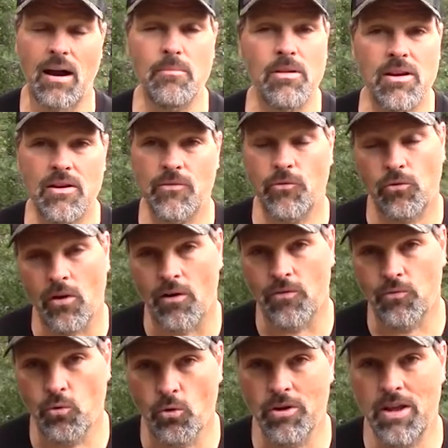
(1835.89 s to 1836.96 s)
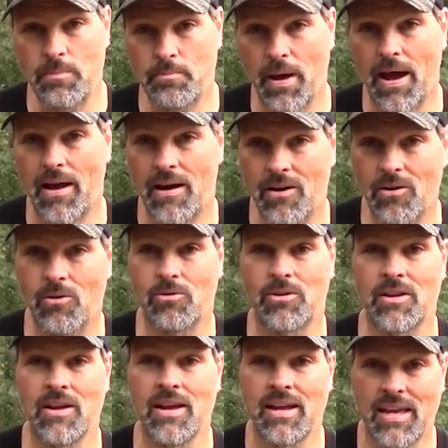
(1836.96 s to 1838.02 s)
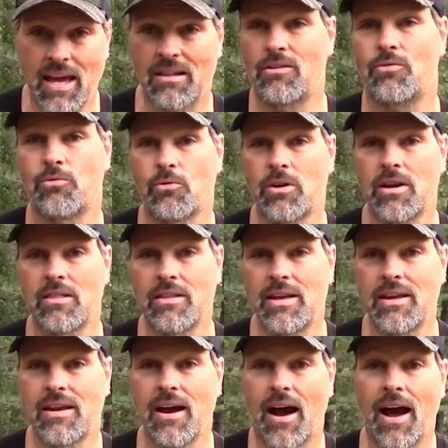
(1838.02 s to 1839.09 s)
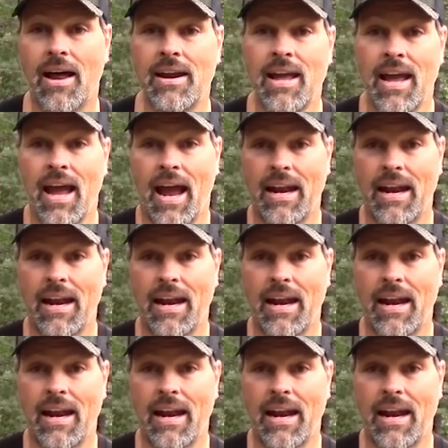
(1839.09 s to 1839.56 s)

I'm looking for a 40-pound California lingcod,